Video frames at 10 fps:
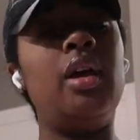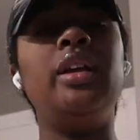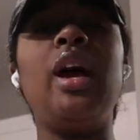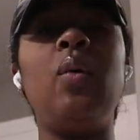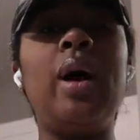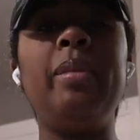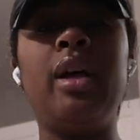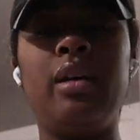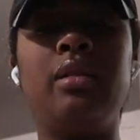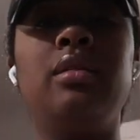Y'all,
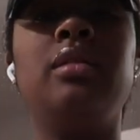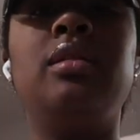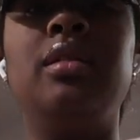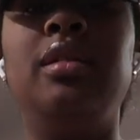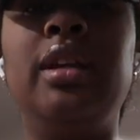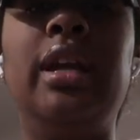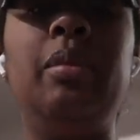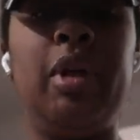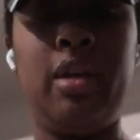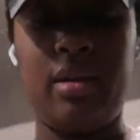I'm,
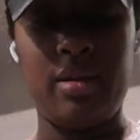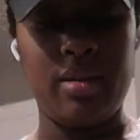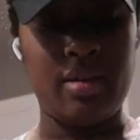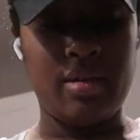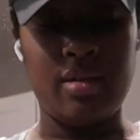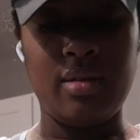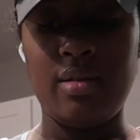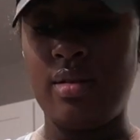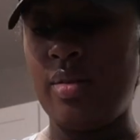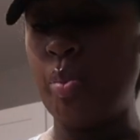get me.
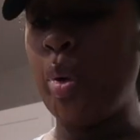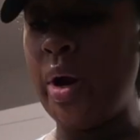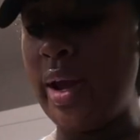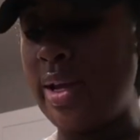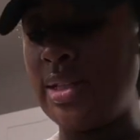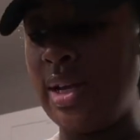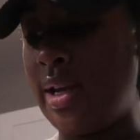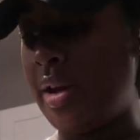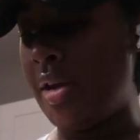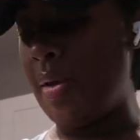Press,
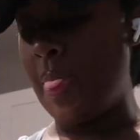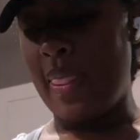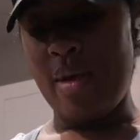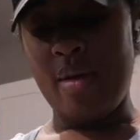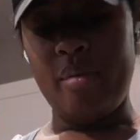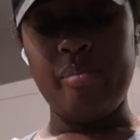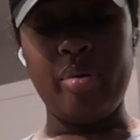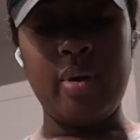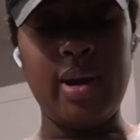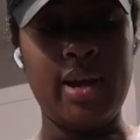honey,
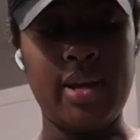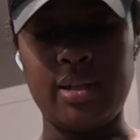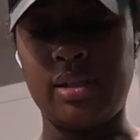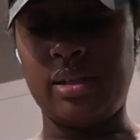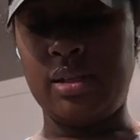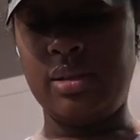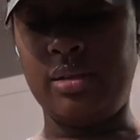press.